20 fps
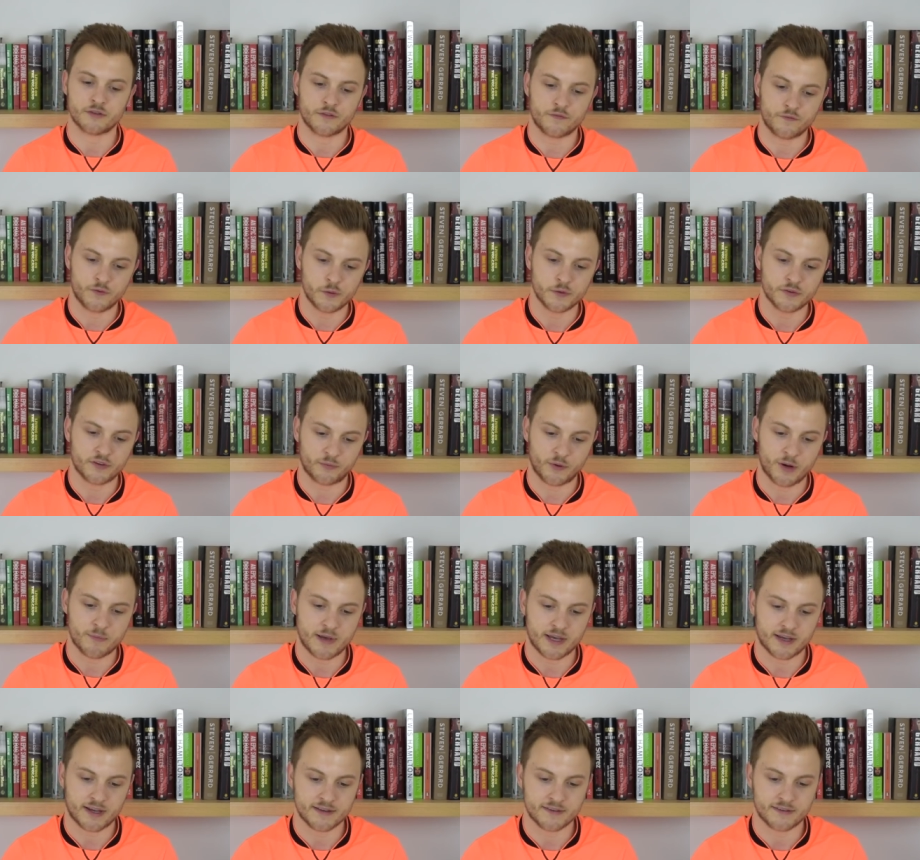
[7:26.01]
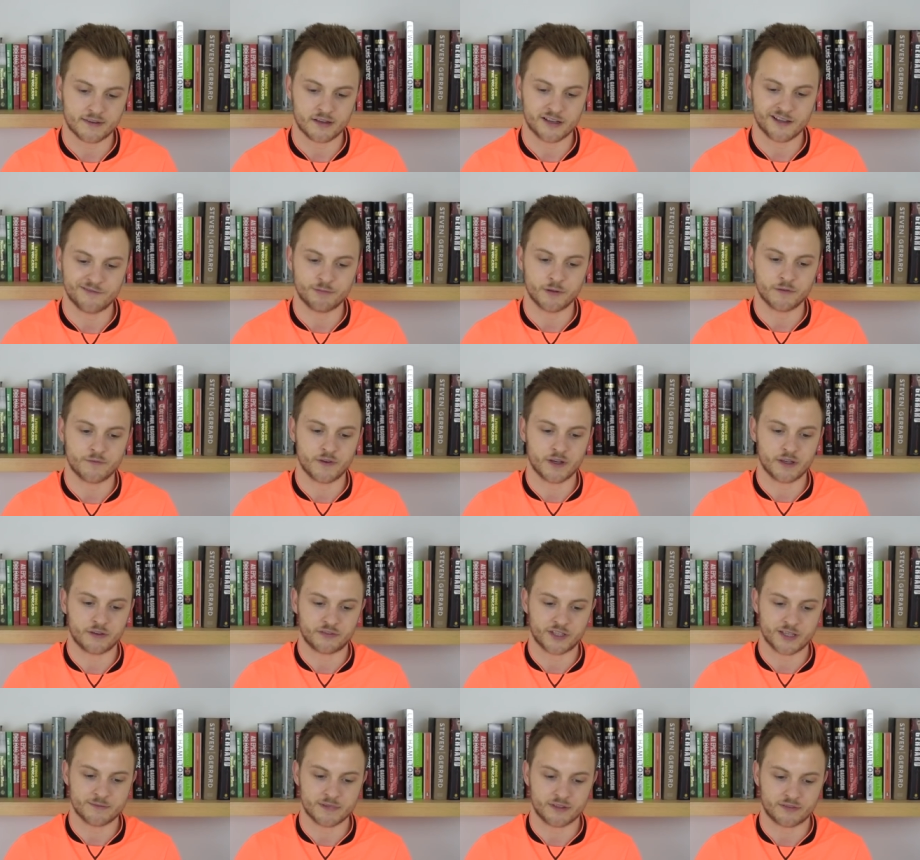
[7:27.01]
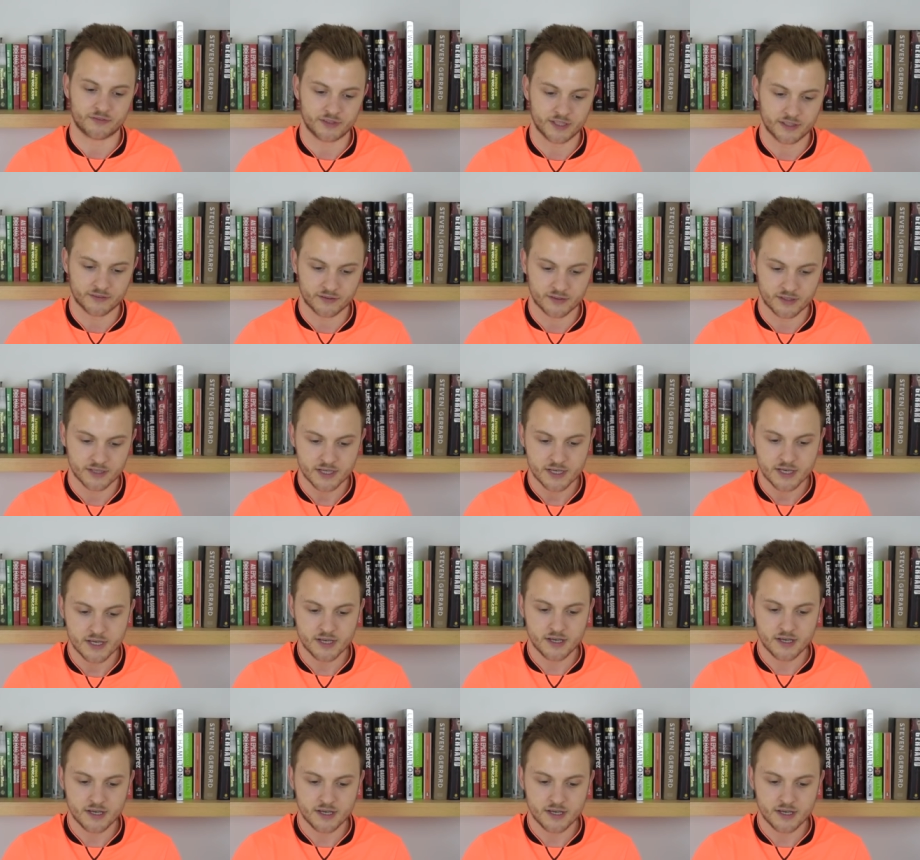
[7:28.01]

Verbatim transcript: to force his way back into the Liverpool first team this season.